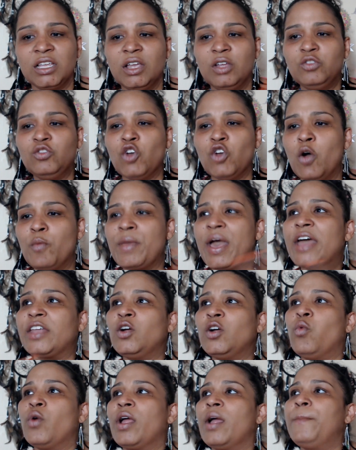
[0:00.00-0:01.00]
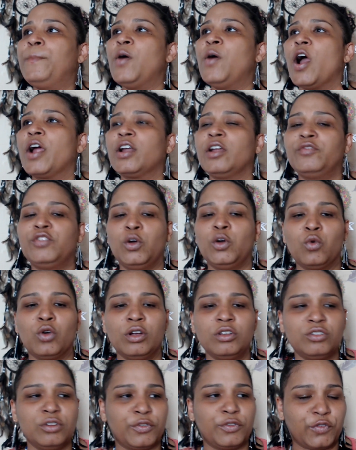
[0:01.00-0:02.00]
no matter where part of the
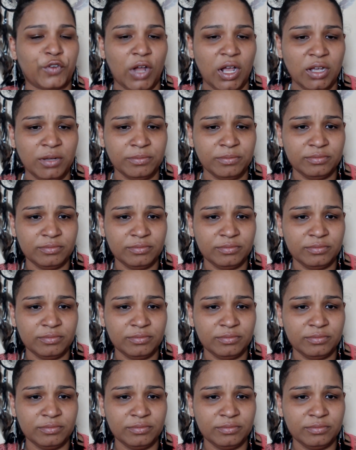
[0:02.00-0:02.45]
world you're from,